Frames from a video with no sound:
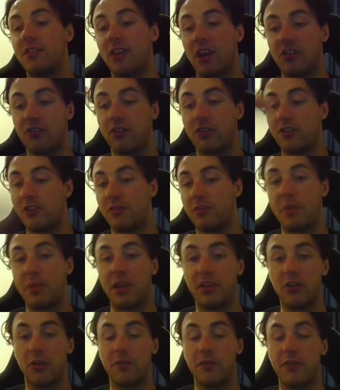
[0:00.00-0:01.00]
I should have just
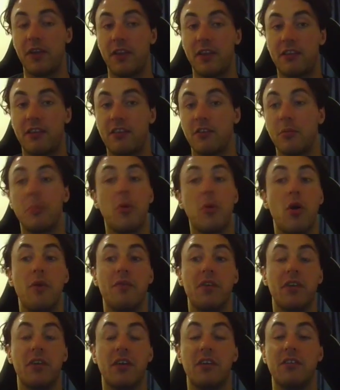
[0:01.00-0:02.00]
pinged off here, and this is a
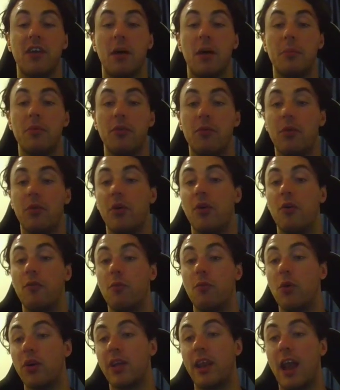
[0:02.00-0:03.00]
perfect example
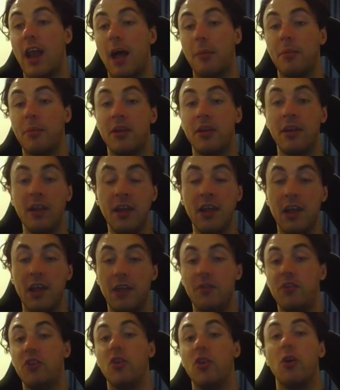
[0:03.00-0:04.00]
of what can happen
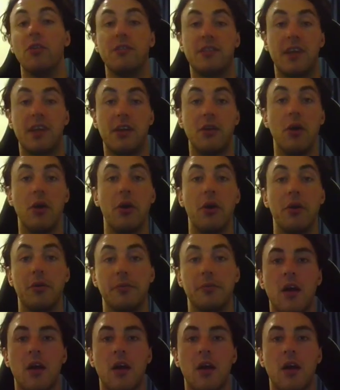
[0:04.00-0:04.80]
if you don't say no.